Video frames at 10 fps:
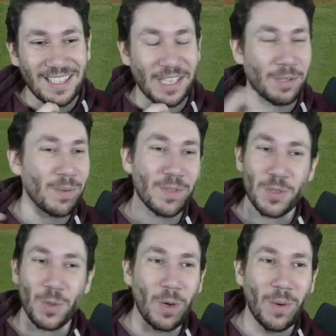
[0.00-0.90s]
he threw a
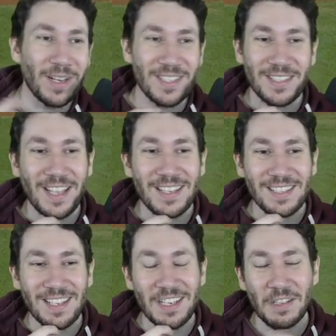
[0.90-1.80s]
2-0-1 to
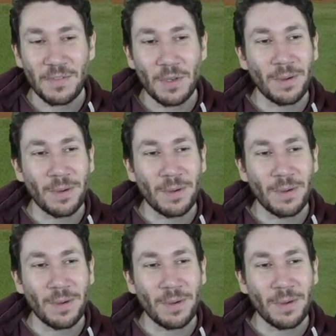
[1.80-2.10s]
Stanton, and if you